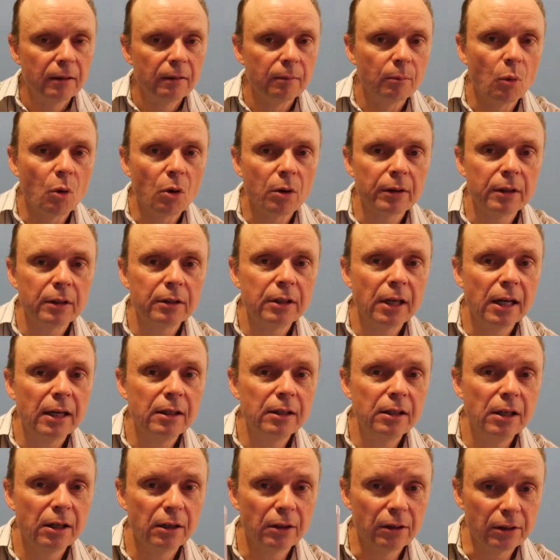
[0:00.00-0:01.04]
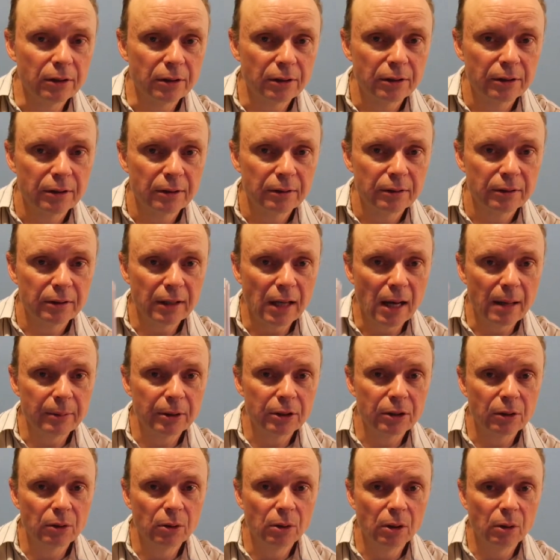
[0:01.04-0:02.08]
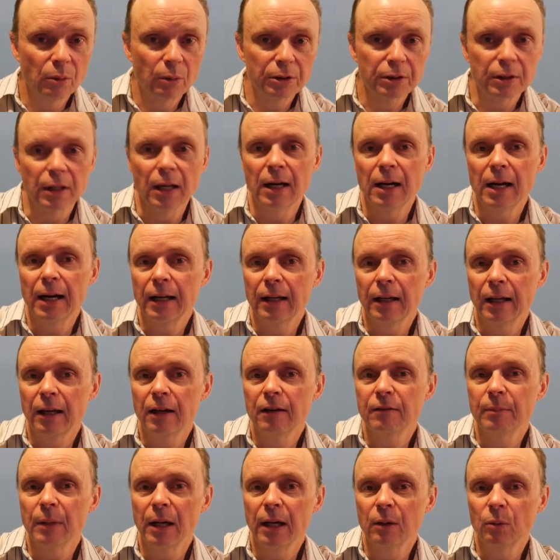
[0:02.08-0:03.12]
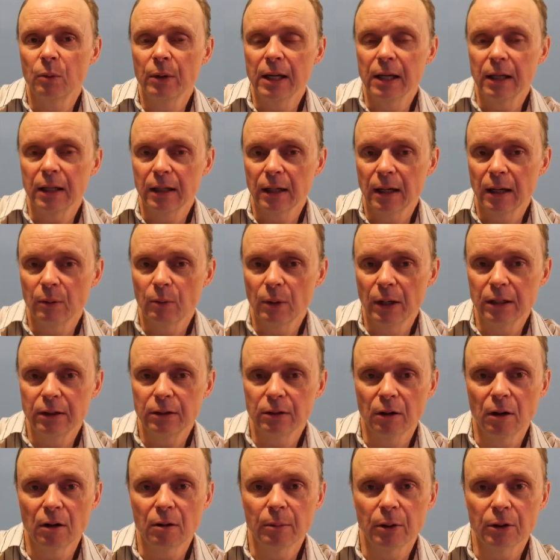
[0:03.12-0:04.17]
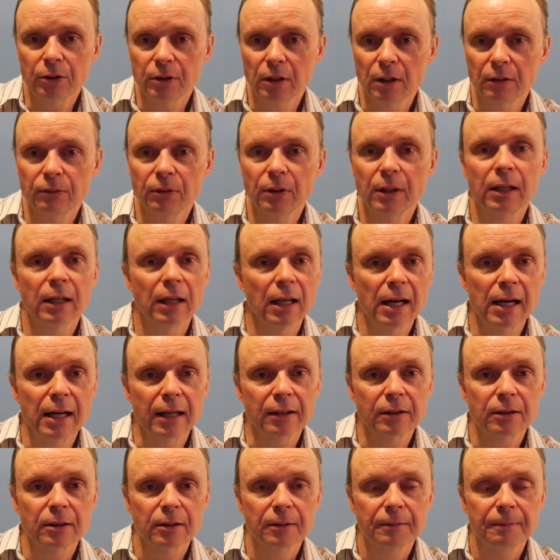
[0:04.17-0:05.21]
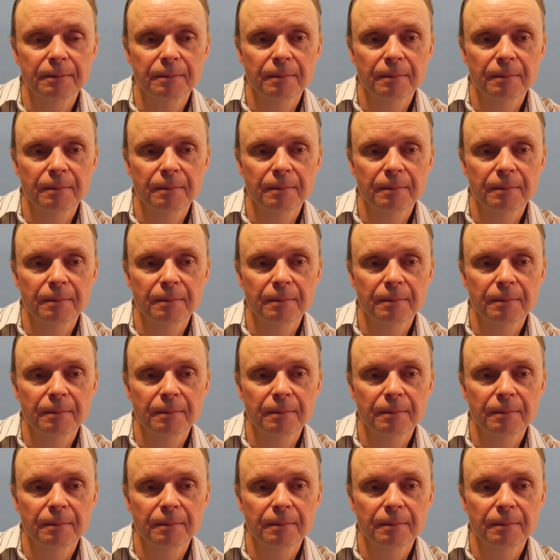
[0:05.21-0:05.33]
More than 10 years, Sabbath school was the highlight of my week, and I went to almost every class.